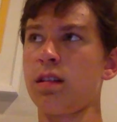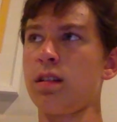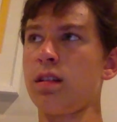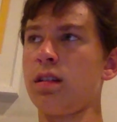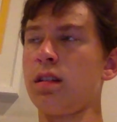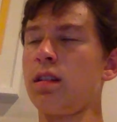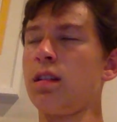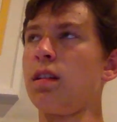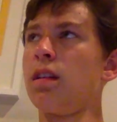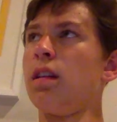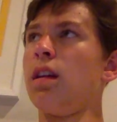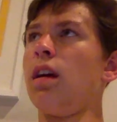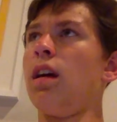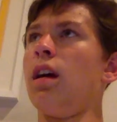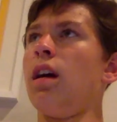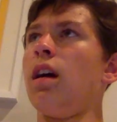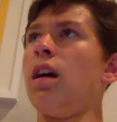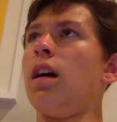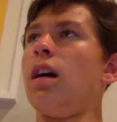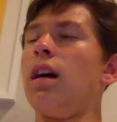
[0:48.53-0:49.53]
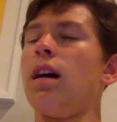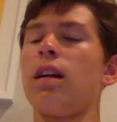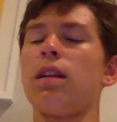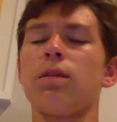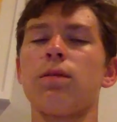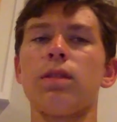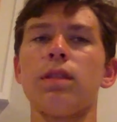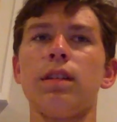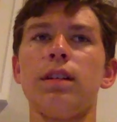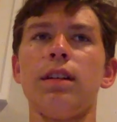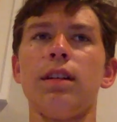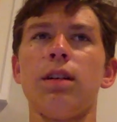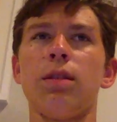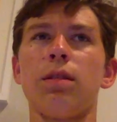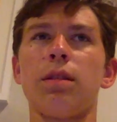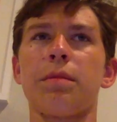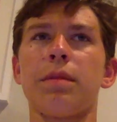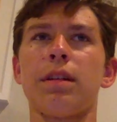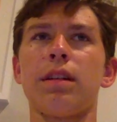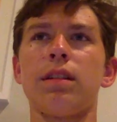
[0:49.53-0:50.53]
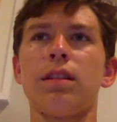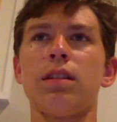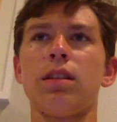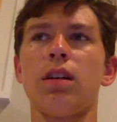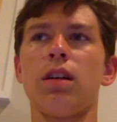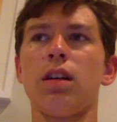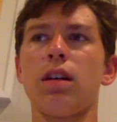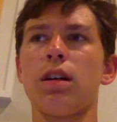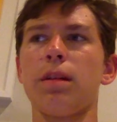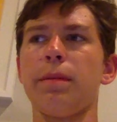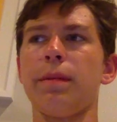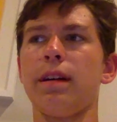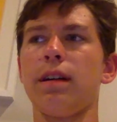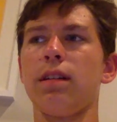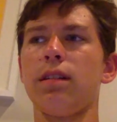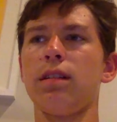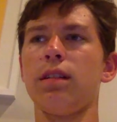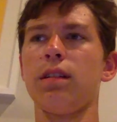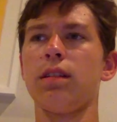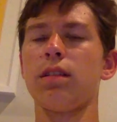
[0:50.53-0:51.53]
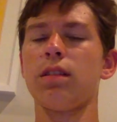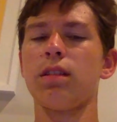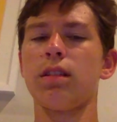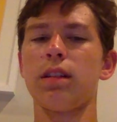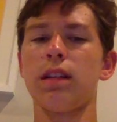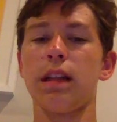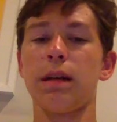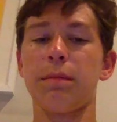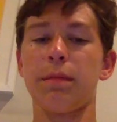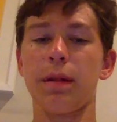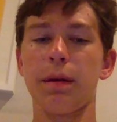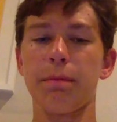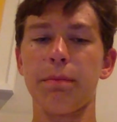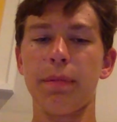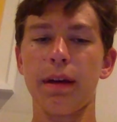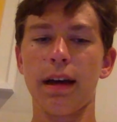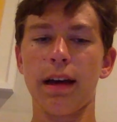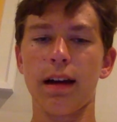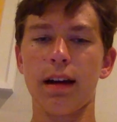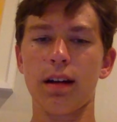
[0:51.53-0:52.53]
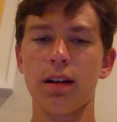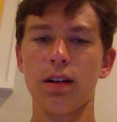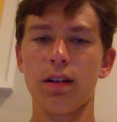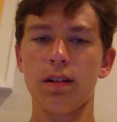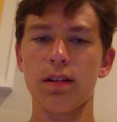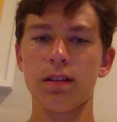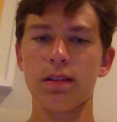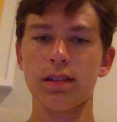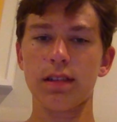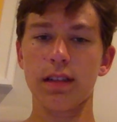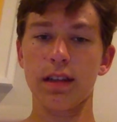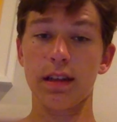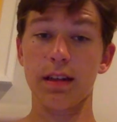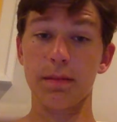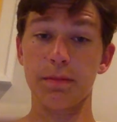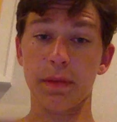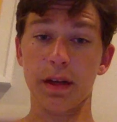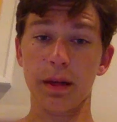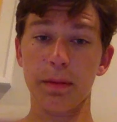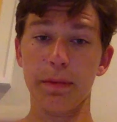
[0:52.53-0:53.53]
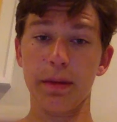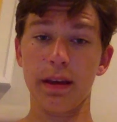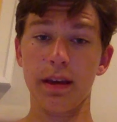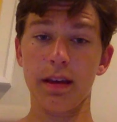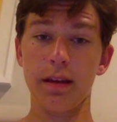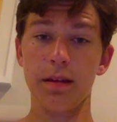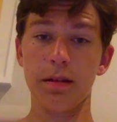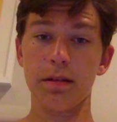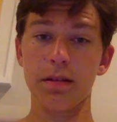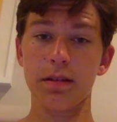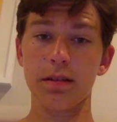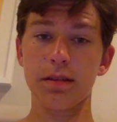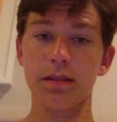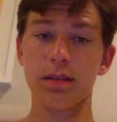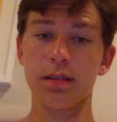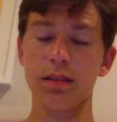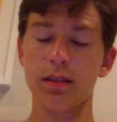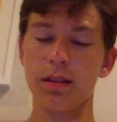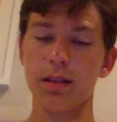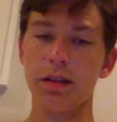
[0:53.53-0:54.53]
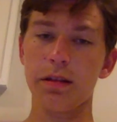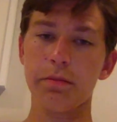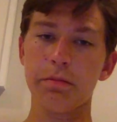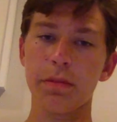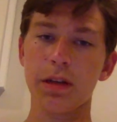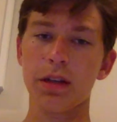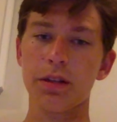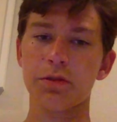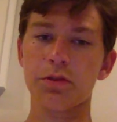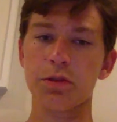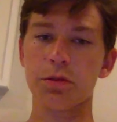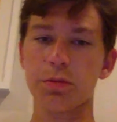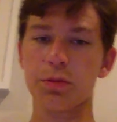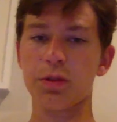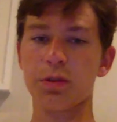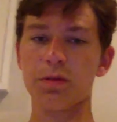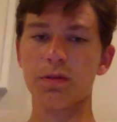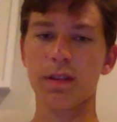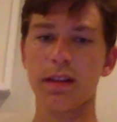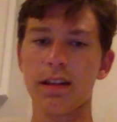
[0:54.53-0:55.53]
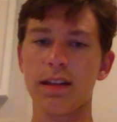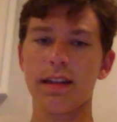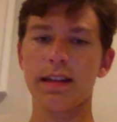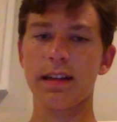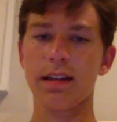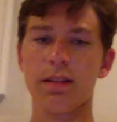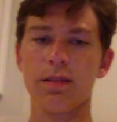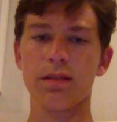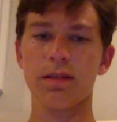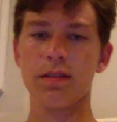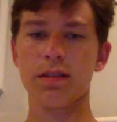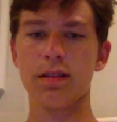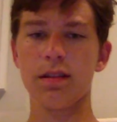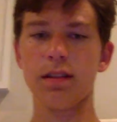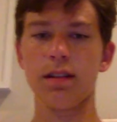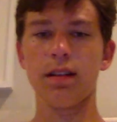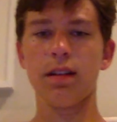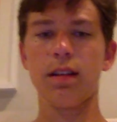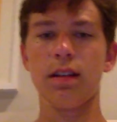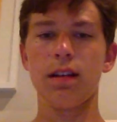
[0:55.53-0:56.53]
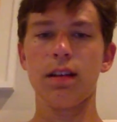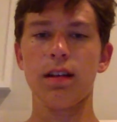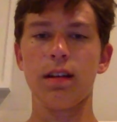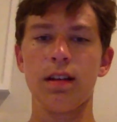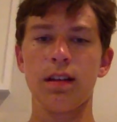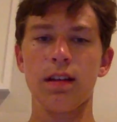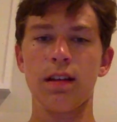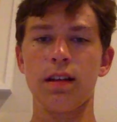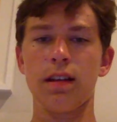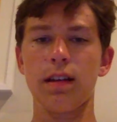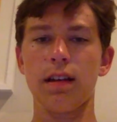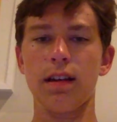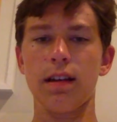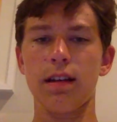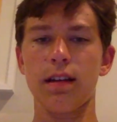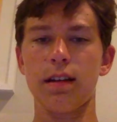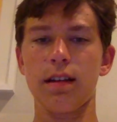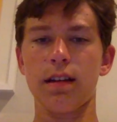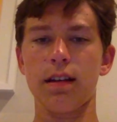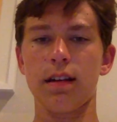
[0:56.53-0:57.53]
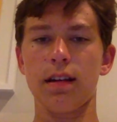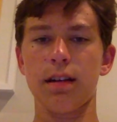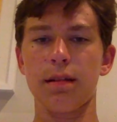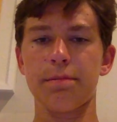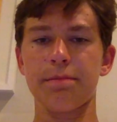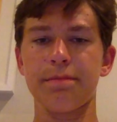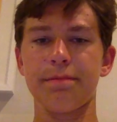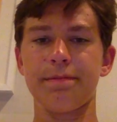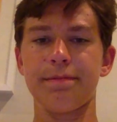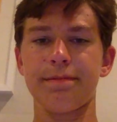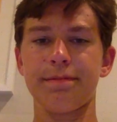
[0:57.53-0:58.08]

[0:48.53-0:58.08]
I don't really know what I'm going to talk about other than that my back hurts and my pain is immeasurable right now. And, um,